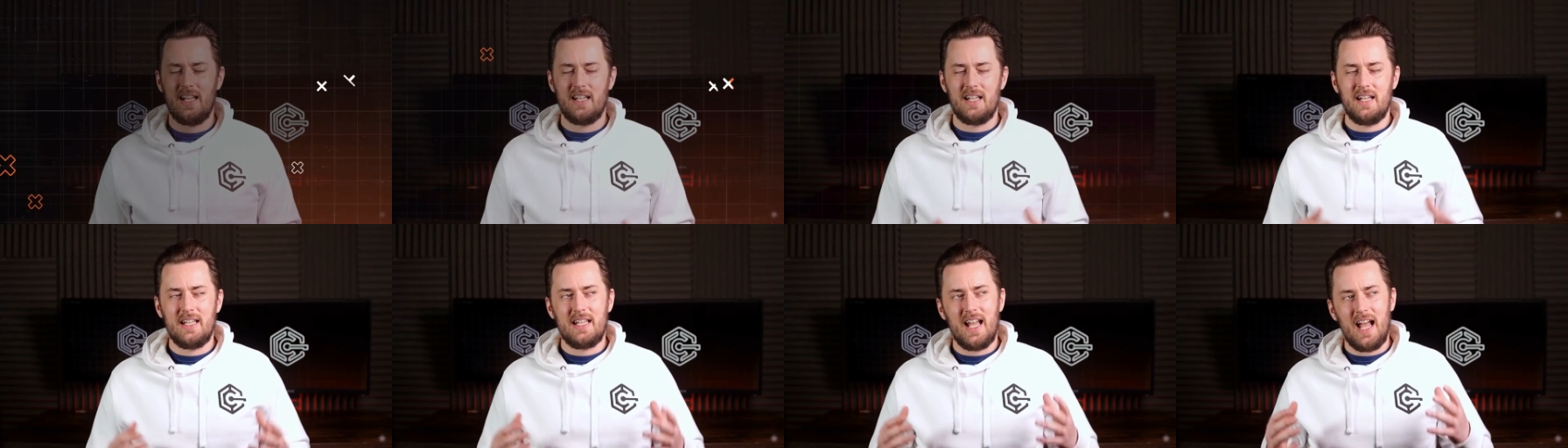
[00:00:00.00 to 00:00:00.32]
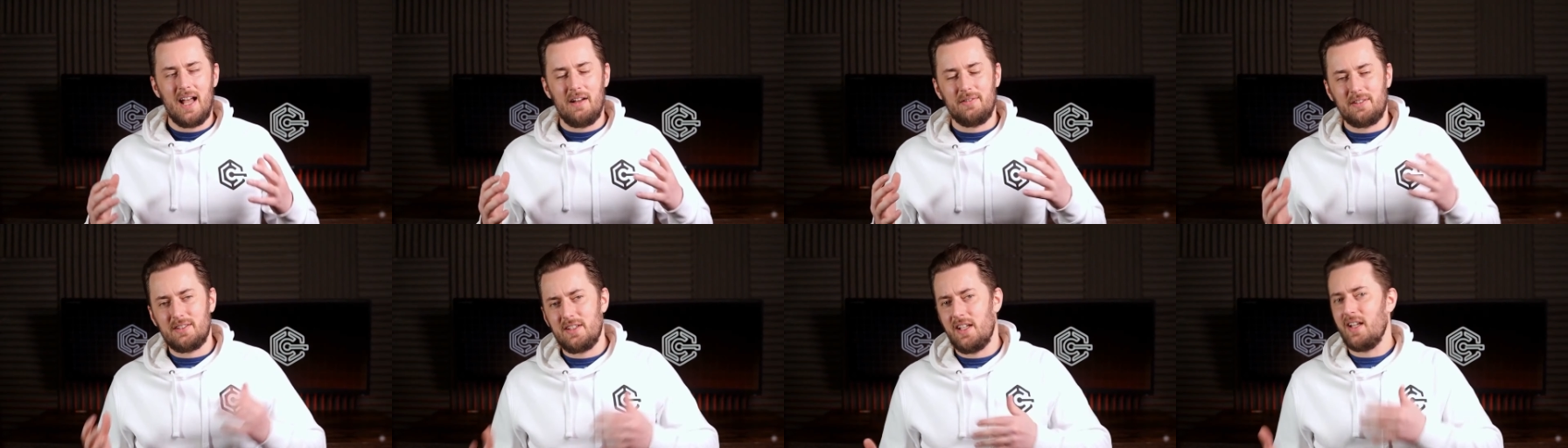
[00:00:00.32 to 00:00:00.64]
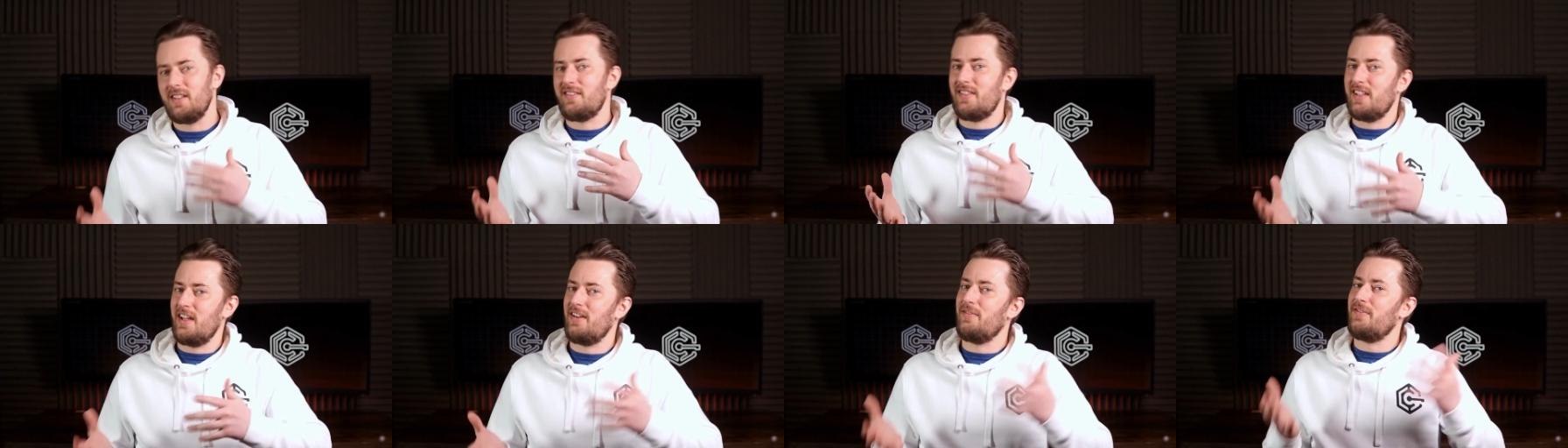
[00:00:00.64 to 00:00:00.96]
A I
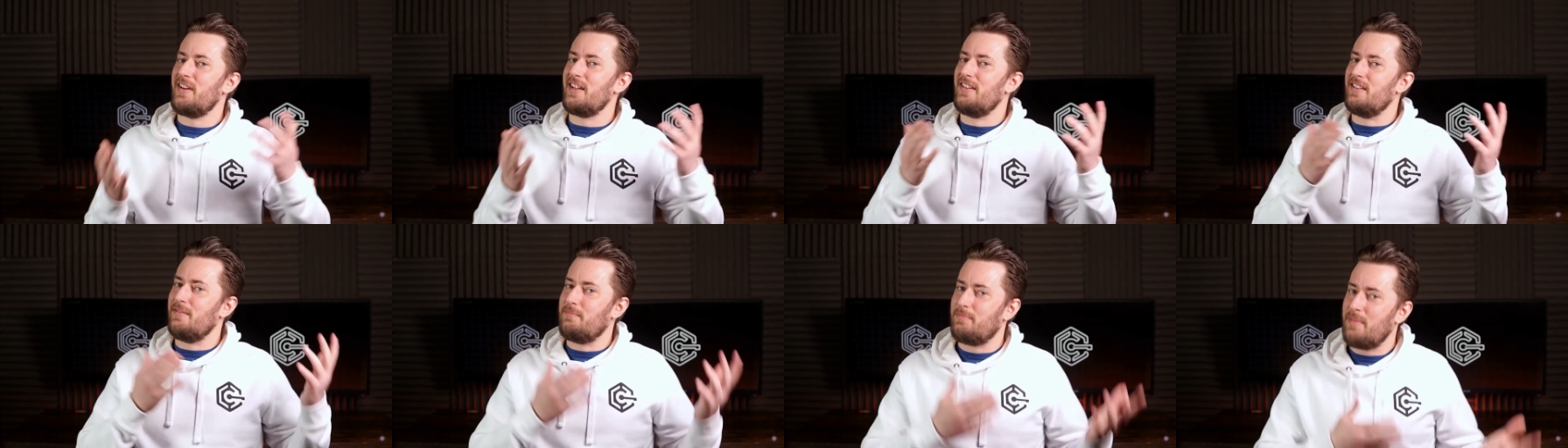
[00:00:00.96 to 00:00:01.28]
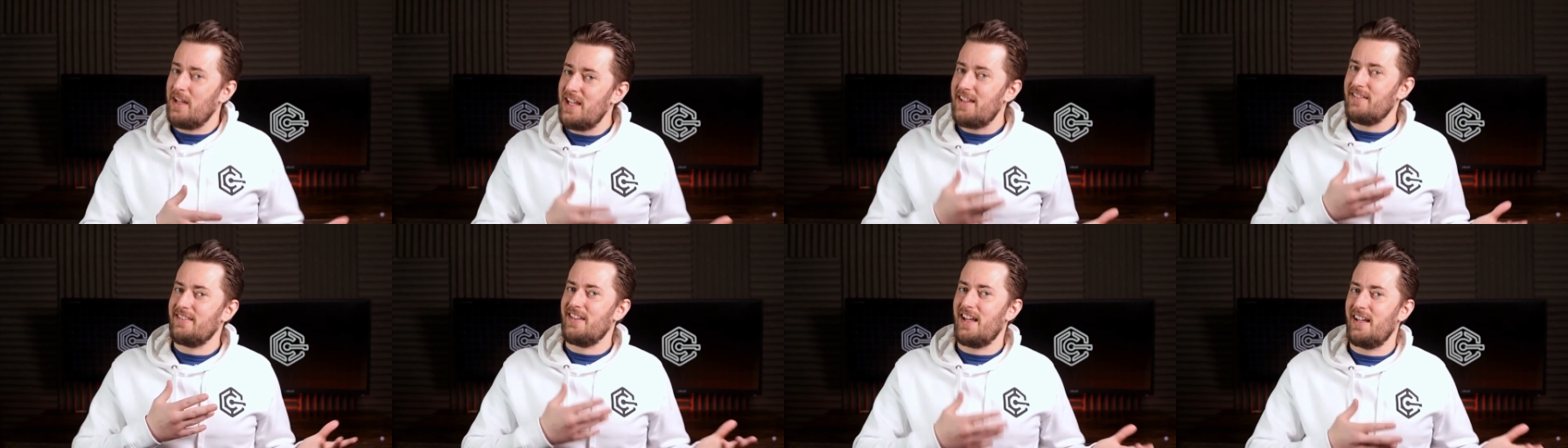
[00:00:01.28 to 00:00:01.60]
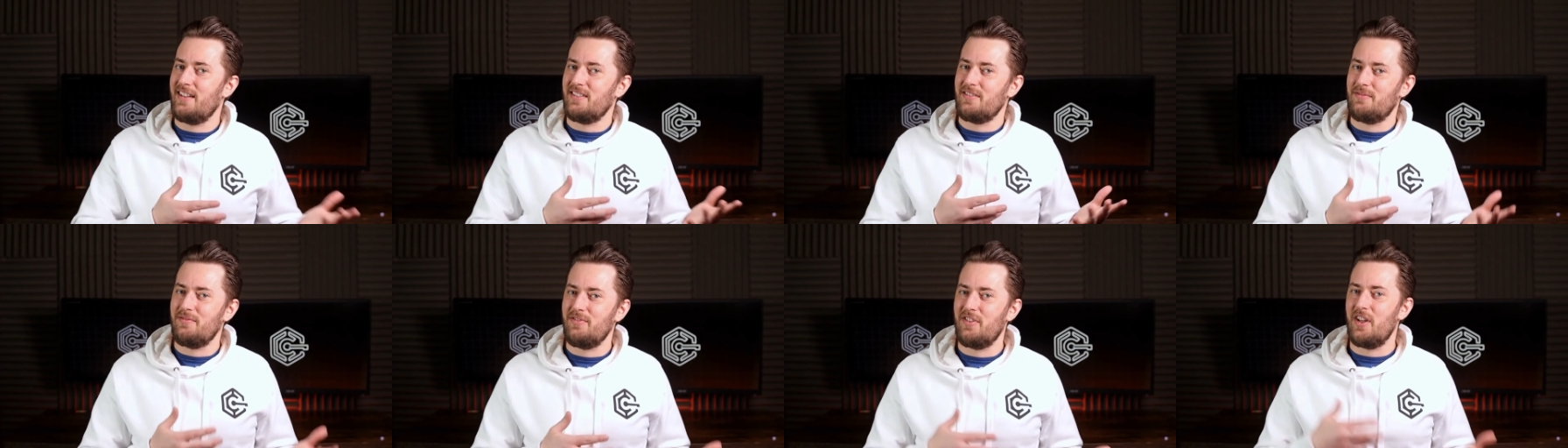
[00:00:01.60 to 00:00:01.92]
avatar generator might
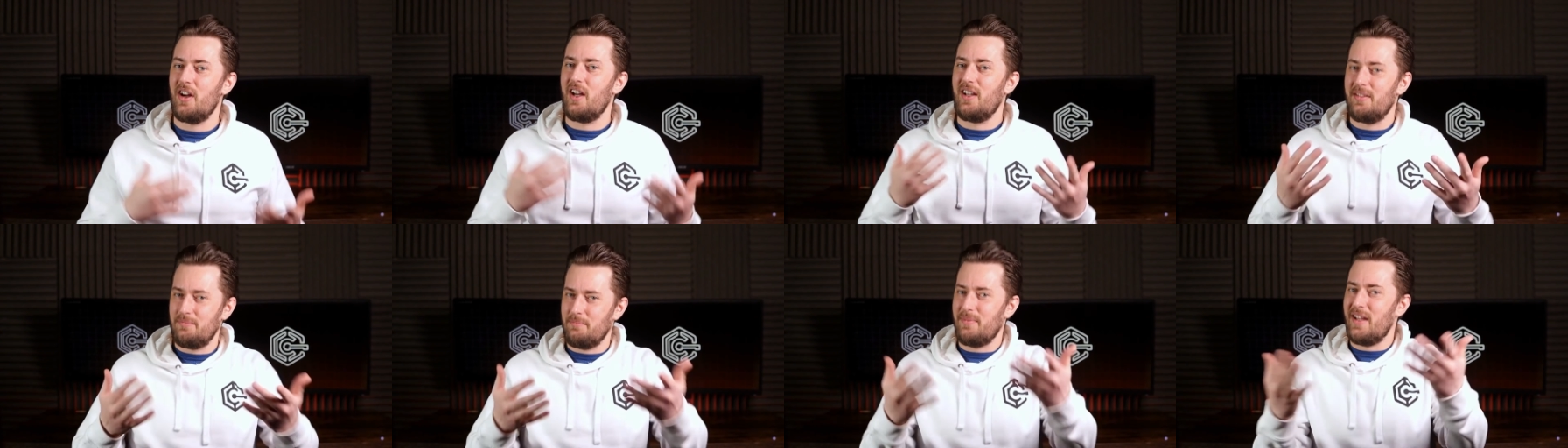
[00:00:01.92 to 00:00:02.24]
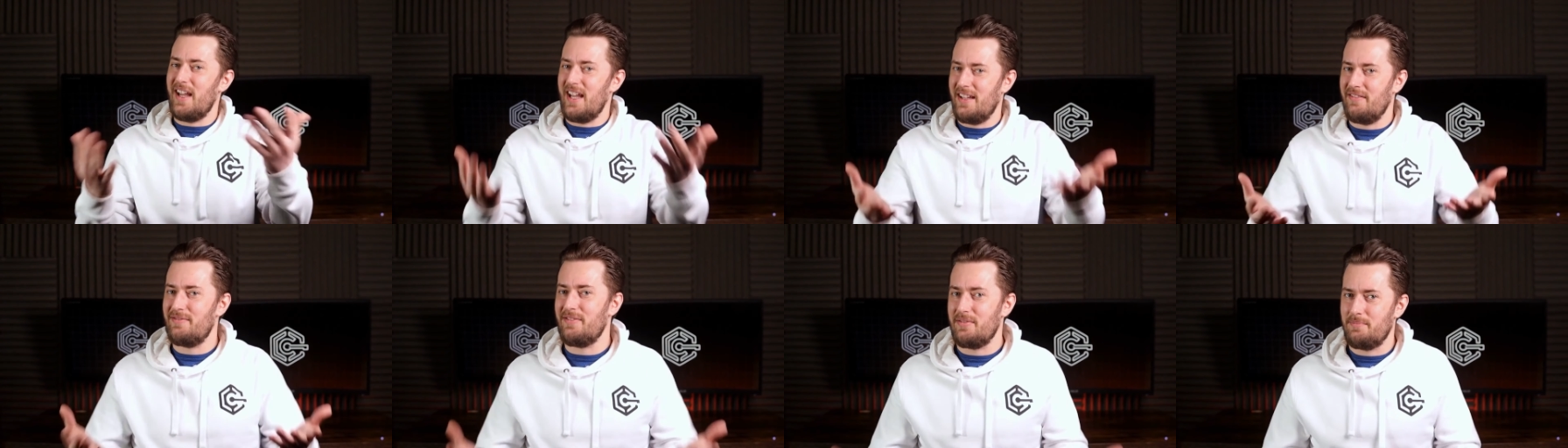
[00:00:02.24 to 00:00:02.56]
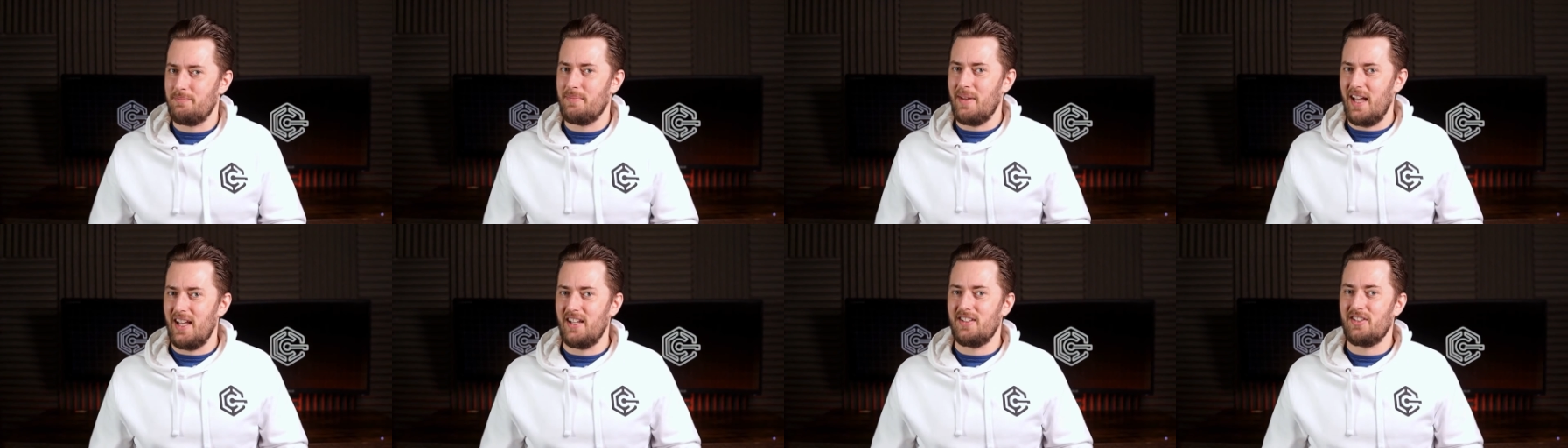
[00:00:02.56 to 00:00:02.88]
take some time, but have
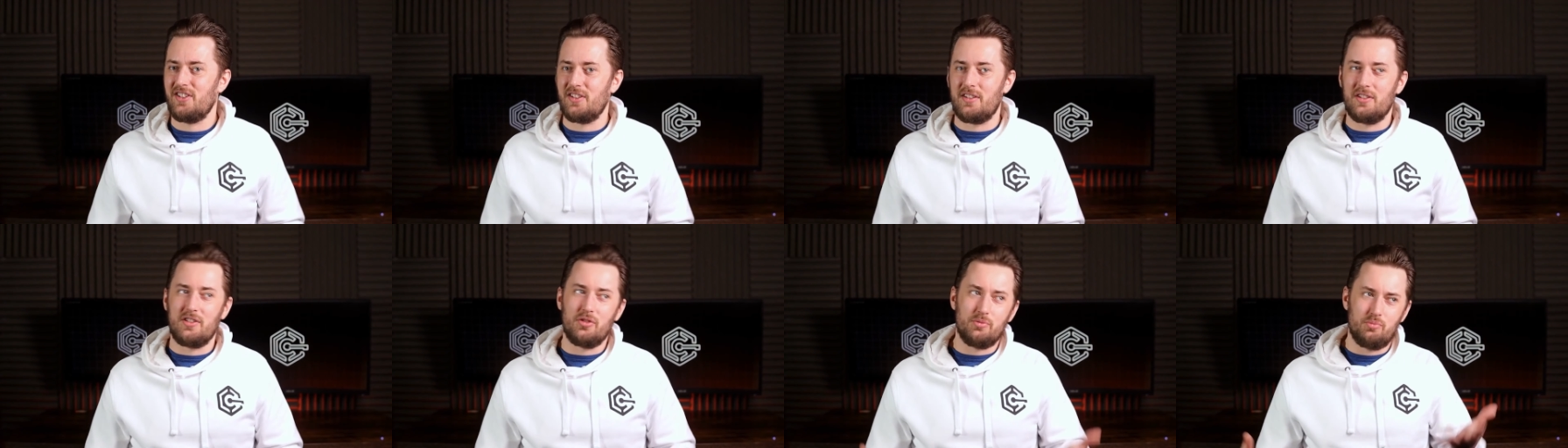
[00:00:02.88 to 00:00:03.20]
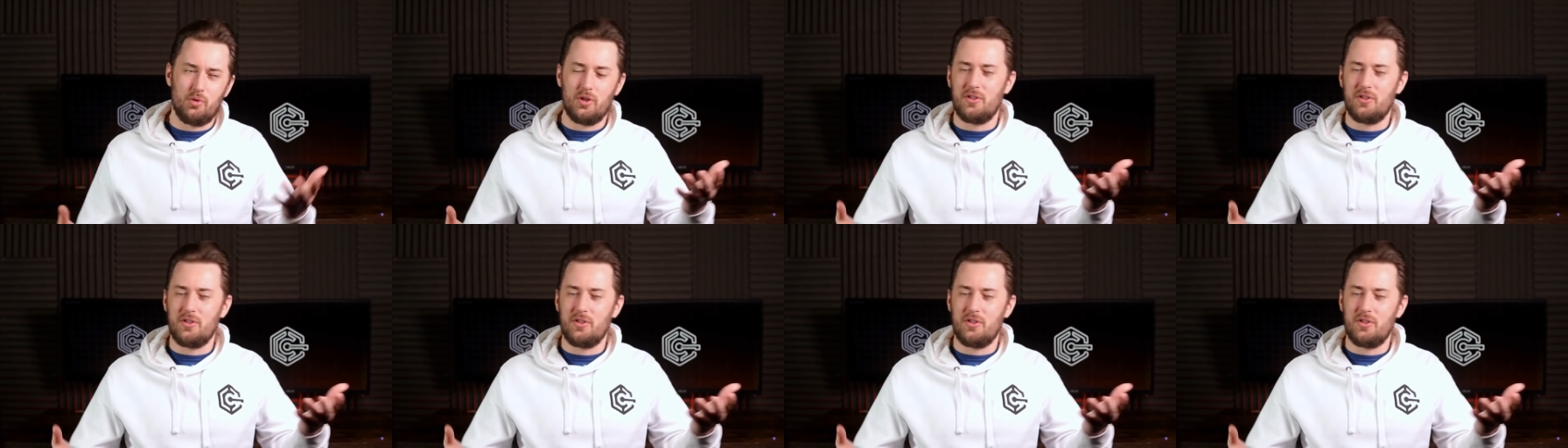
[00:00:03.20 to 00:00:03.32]
some patience,